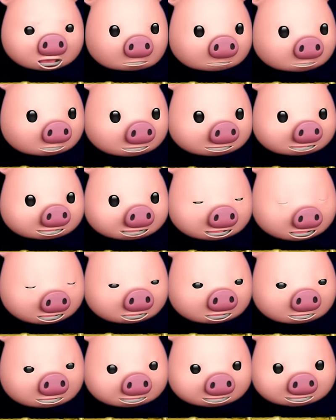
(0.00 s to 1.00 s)
you've been
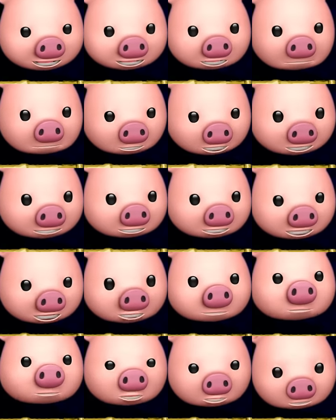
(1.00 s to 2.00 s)
assigned the task of manning the
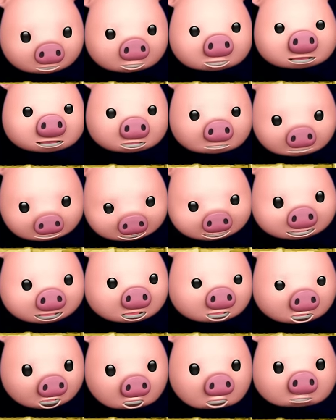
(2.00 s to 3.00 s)
station, but you work it completely
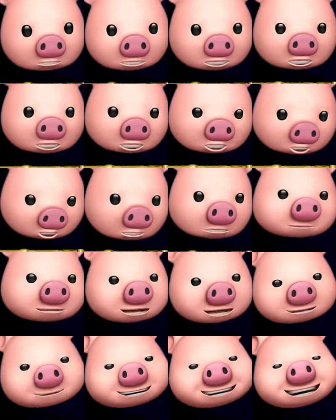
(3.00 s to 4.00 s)
alone. This short
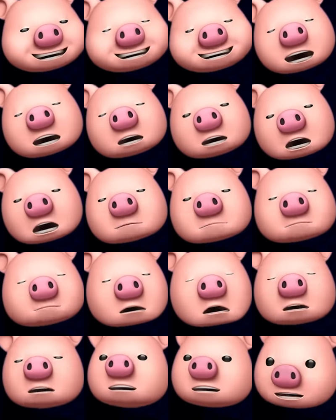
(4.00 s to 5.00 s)
video will teach you how to keep.
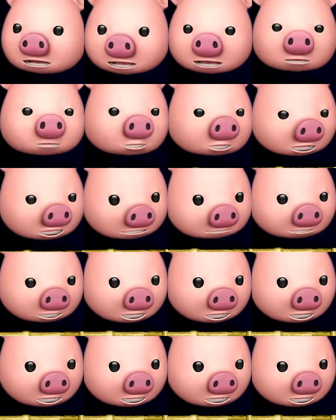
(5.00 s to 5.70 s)
Uh, let's watch the